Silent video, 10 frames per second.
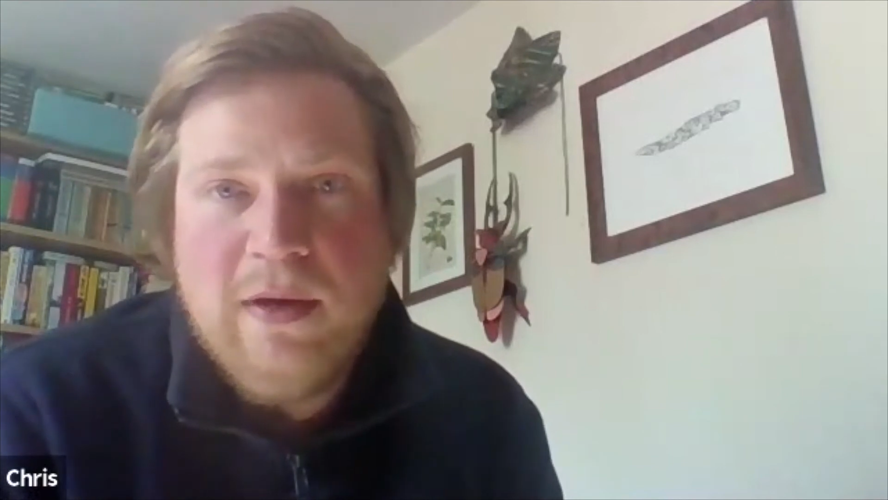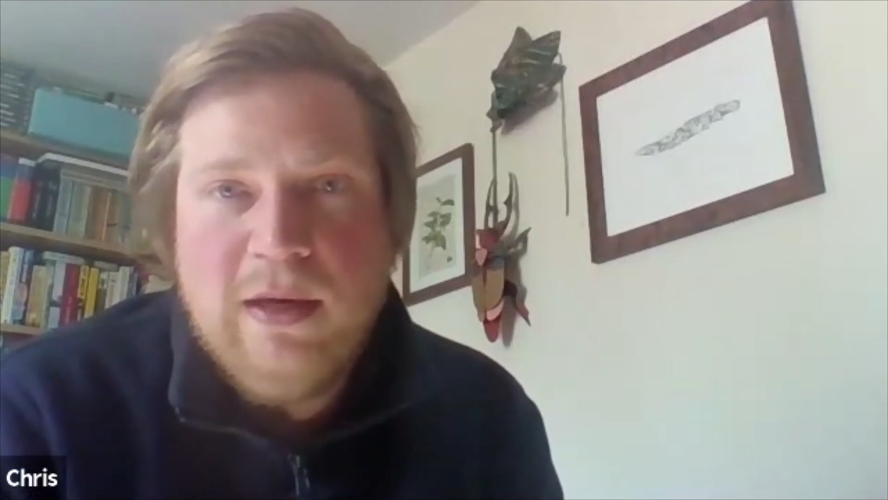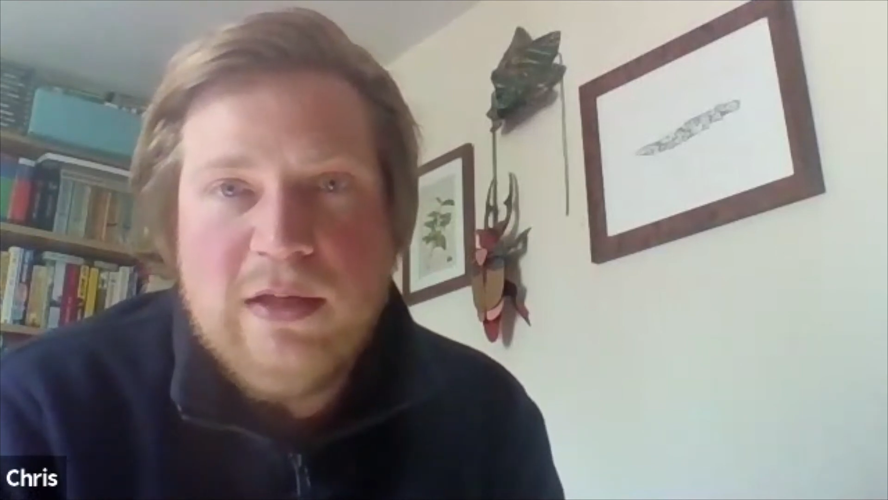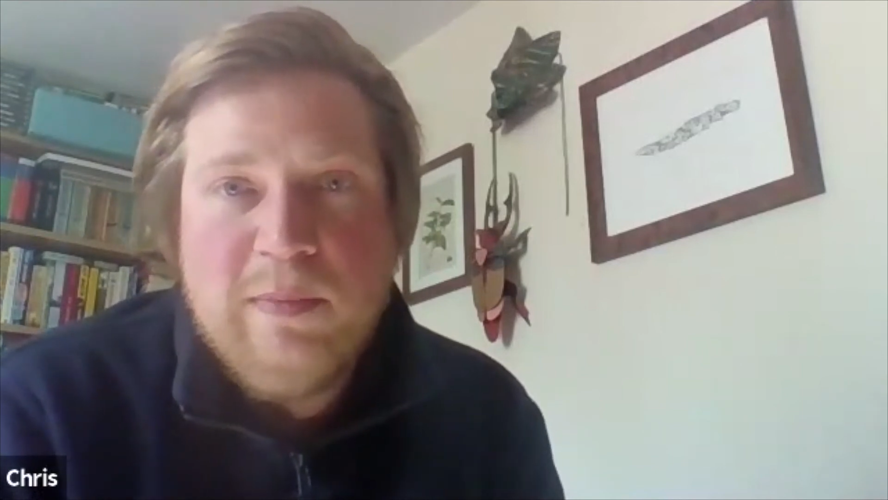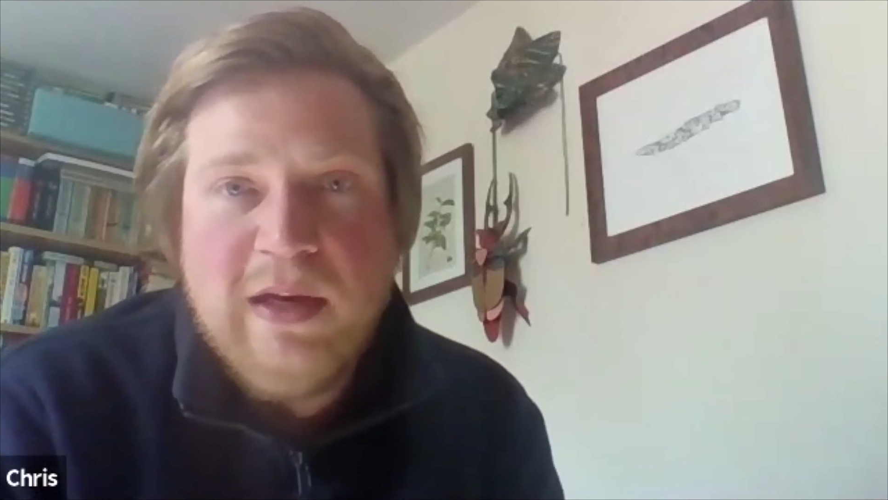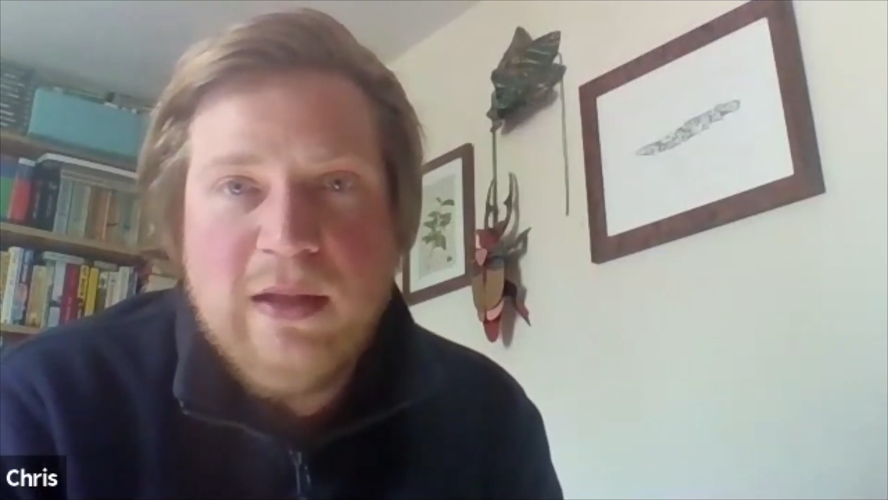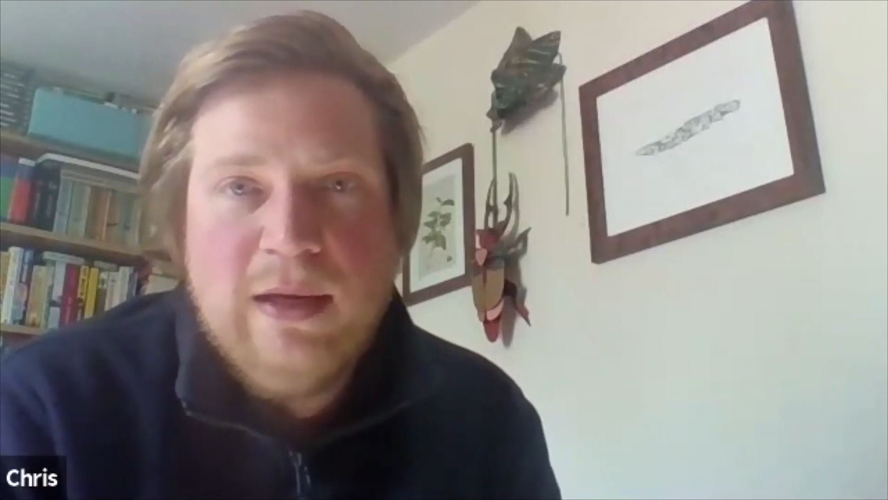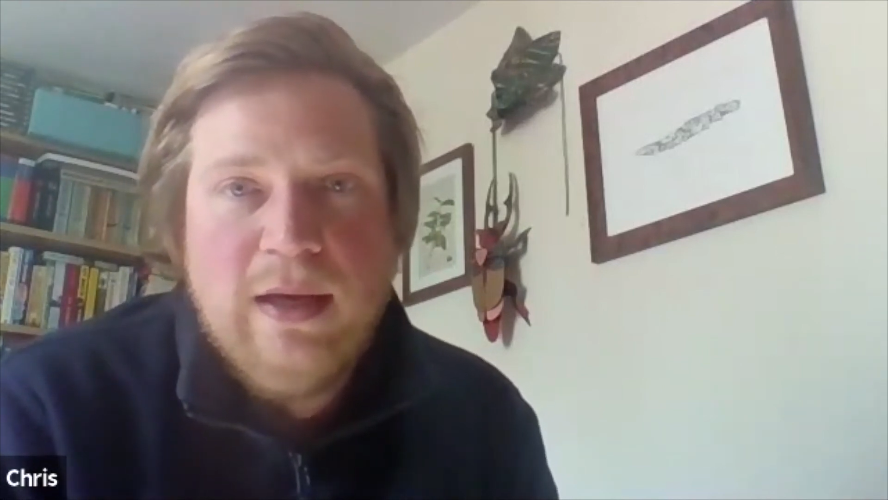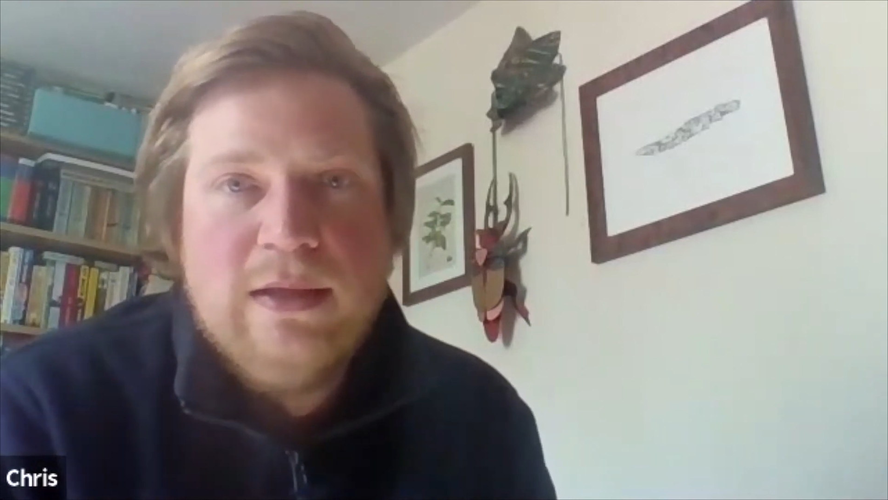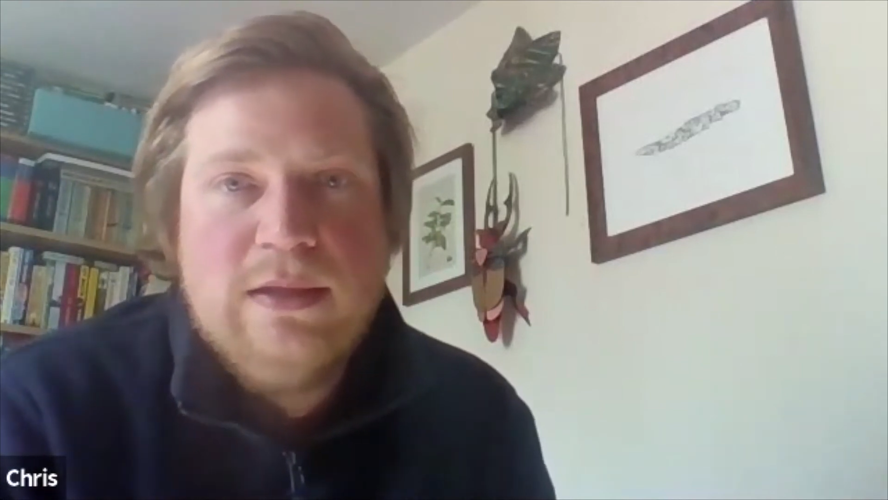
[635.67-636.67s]
but it is
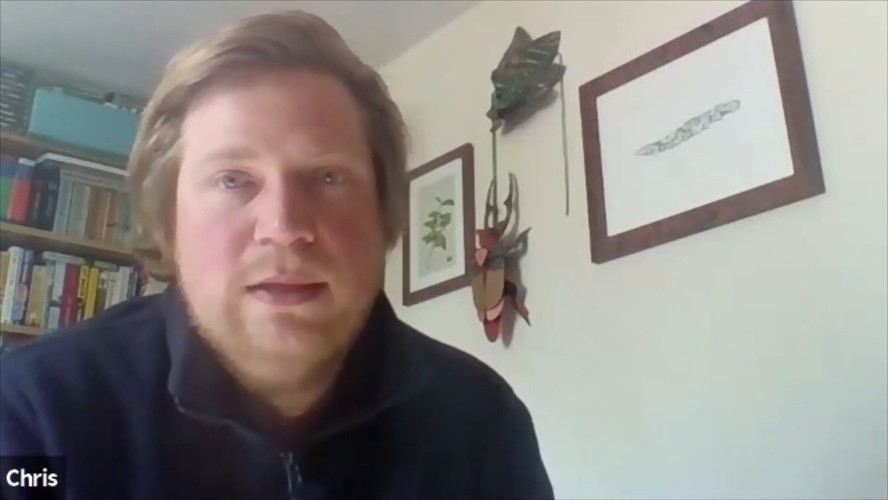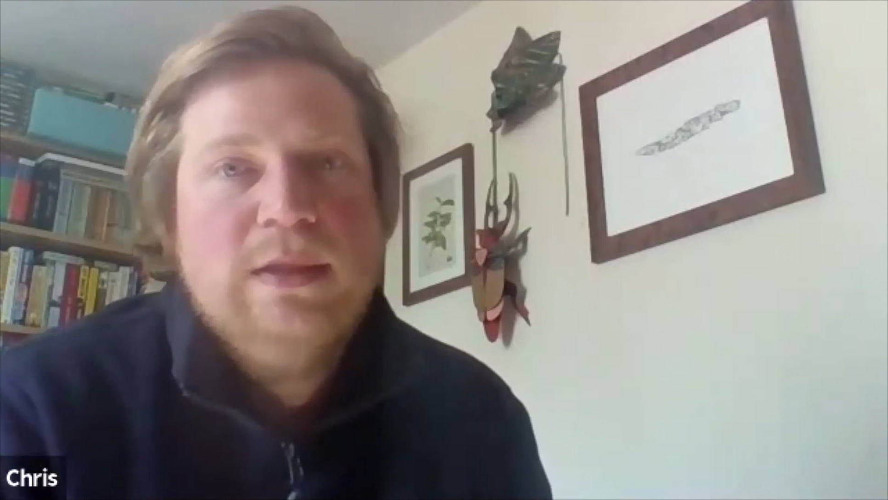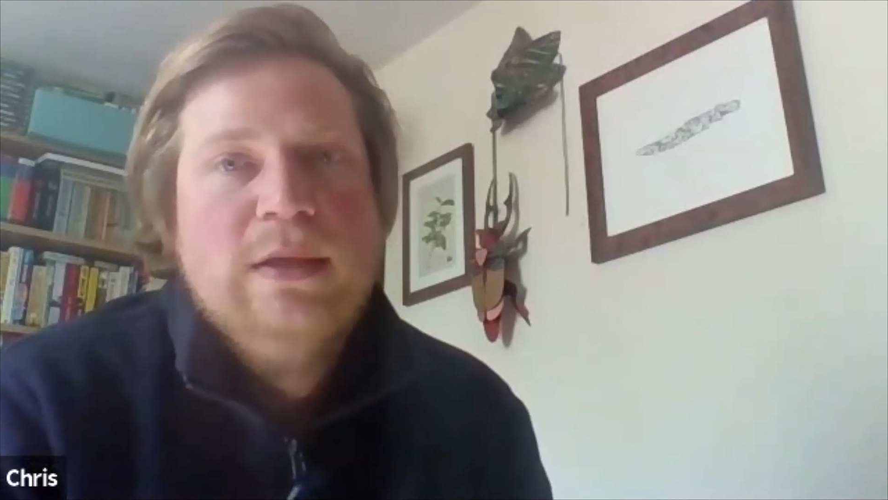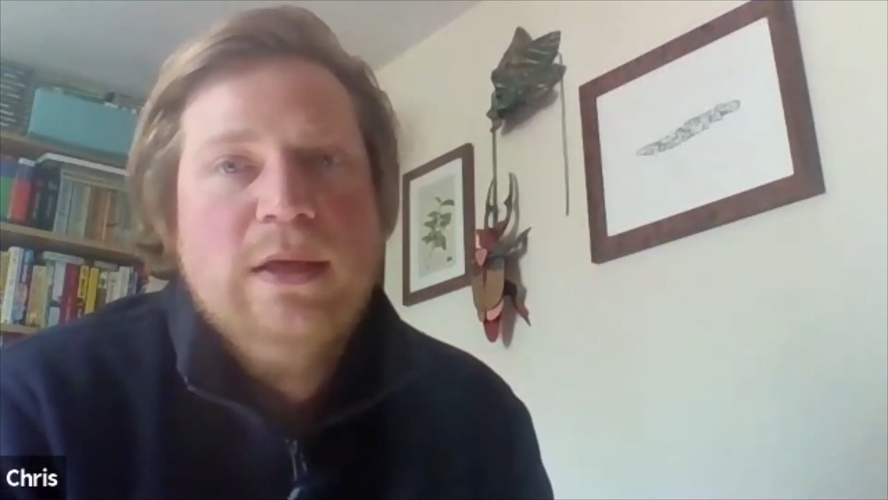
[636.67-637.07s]
bigger than others.